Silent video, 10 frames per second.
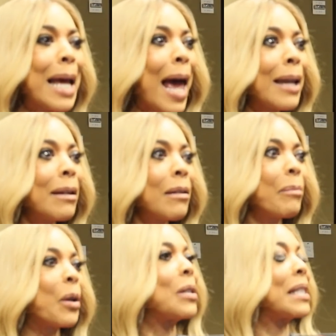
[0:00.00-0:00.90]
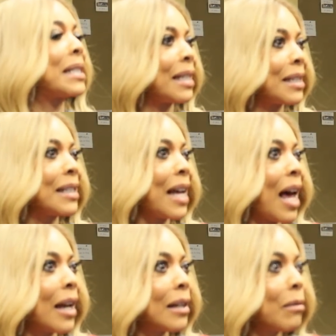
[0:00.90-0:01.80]
10, because it's season
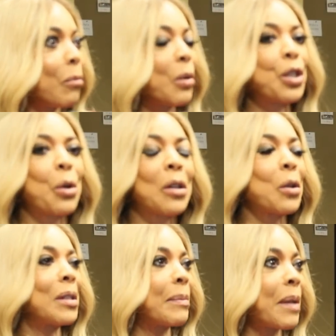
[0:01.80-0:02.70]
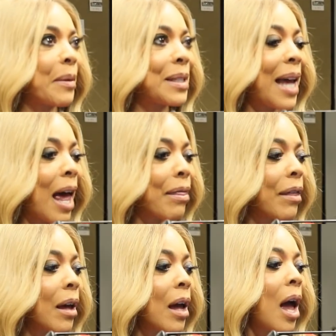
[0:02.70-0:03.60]
10, which starts on September 10th.
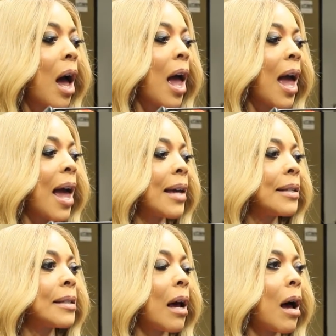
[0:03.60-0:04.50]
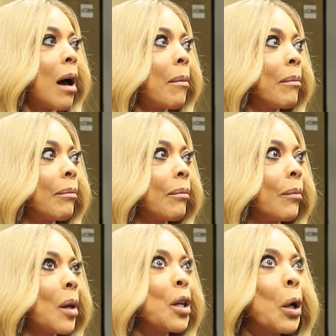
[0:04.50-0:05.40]
And, I'm
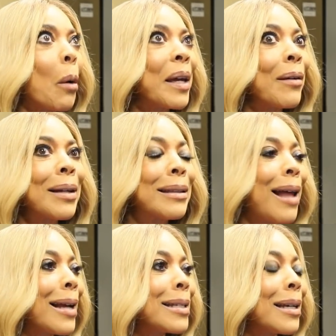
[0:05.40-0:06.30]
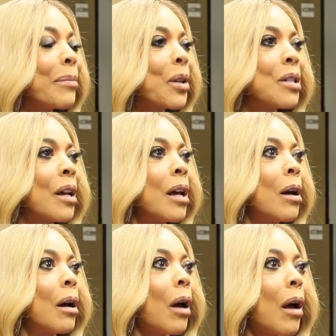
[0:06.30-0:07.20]
here in Atlanta because
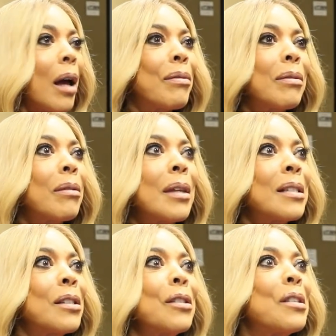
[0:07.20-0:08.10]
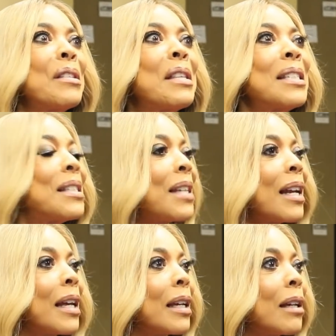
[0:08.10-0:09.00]
this
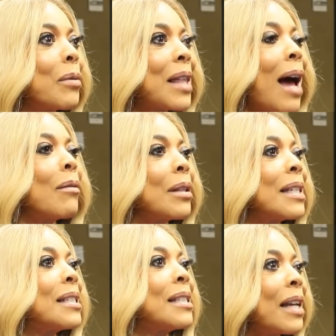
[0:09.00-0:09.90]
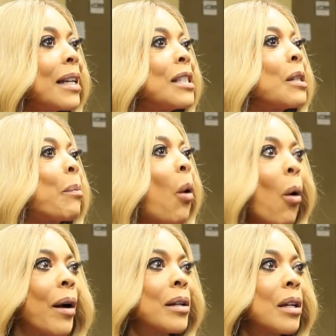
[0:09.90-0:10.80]
city, without this city's
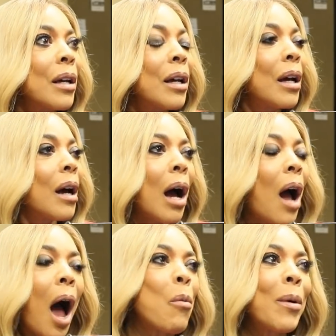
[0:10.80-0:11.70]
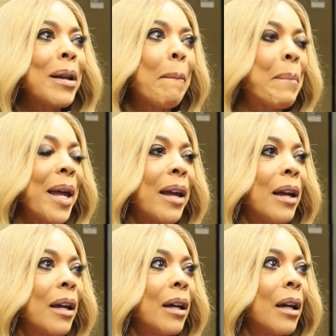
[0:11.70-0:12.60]
support, I wouldn't
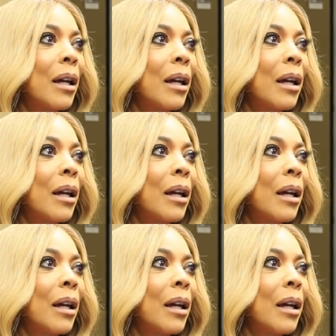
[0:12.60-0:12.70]
be.